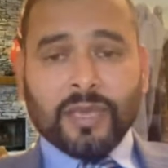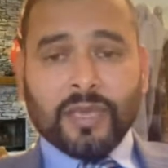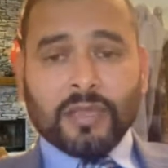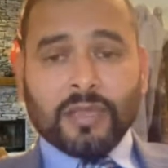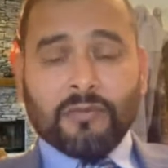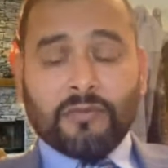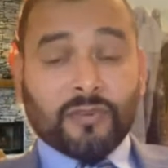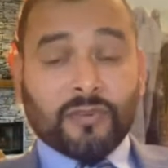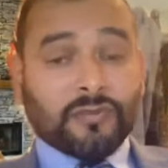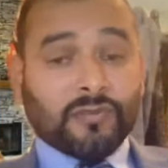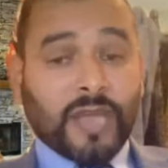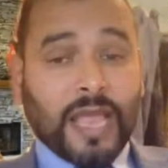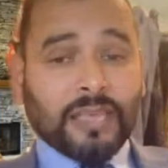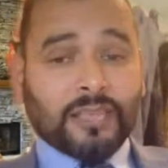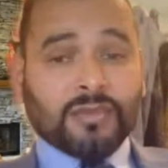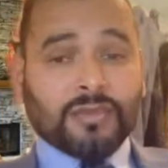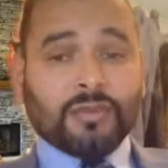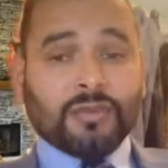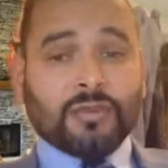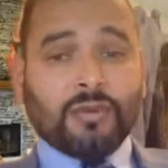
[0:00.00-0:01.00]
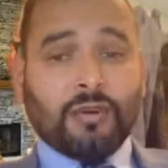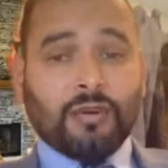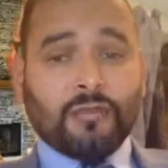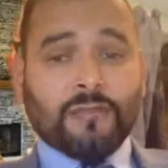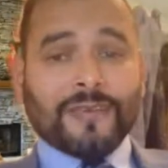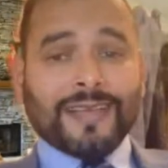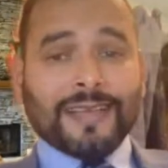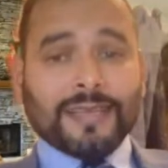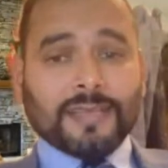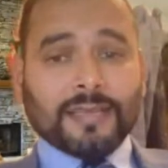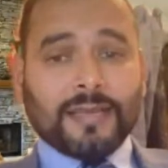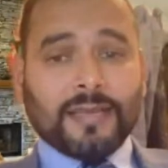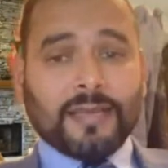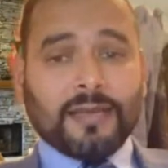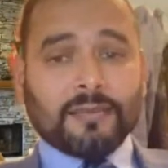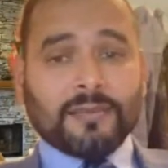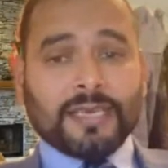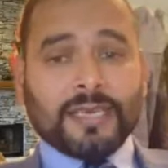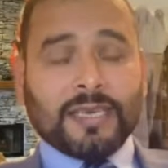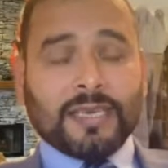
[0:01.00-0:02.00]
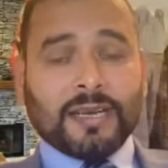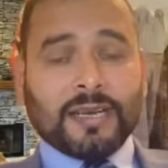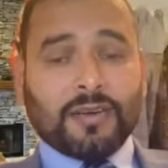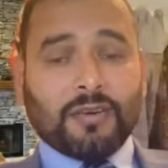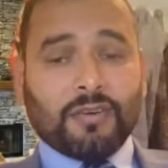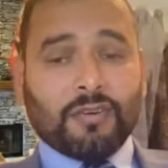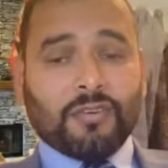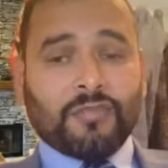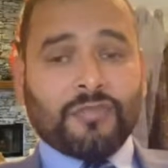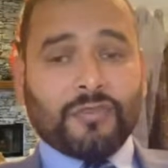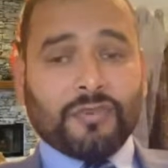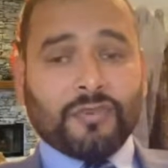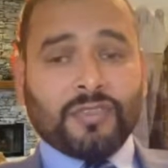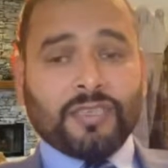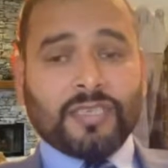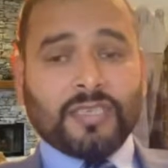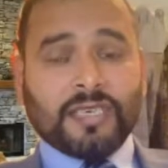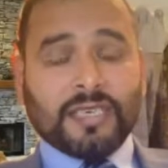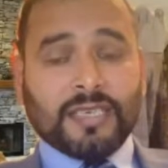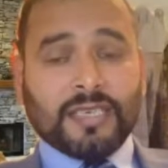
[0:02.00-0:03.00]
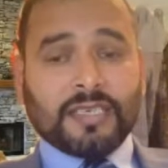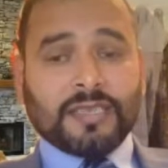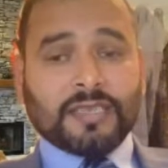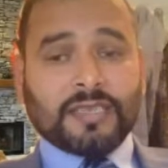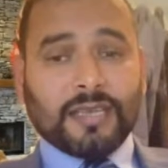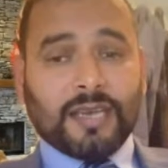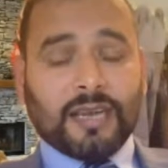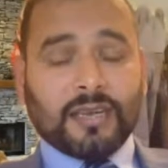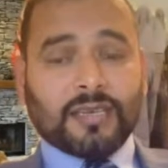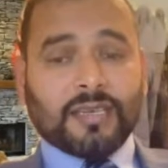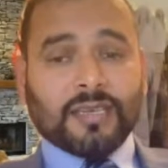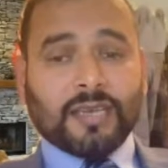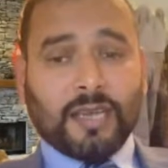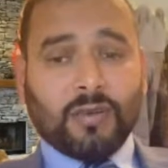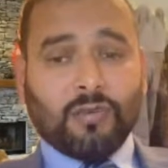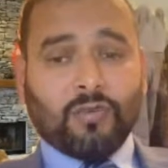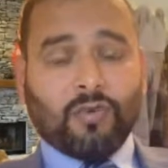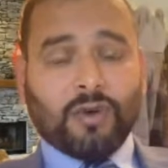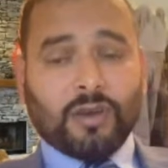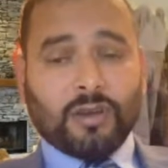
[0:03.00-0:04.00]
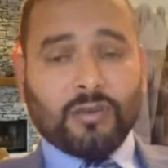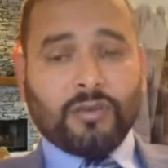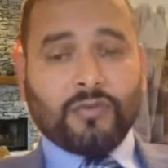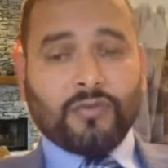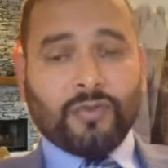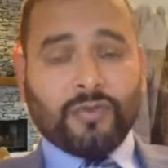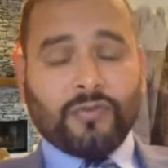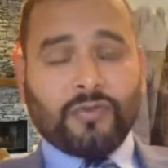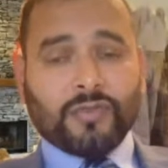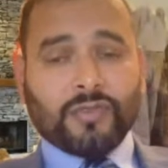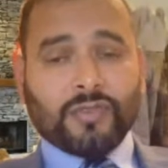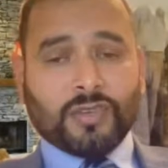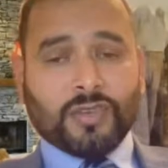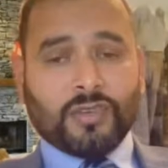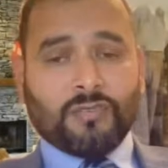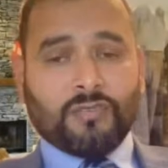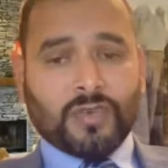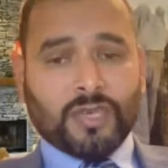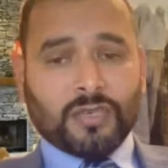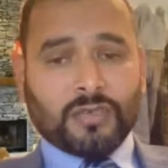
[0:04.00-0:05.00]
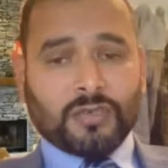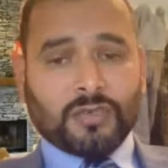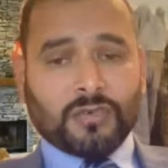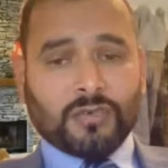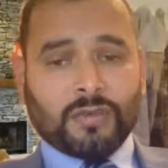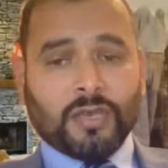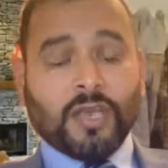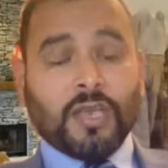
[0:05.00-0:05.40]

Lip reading: The foundation of asylum seeker or refugee is Article 1 of Refugee Convention.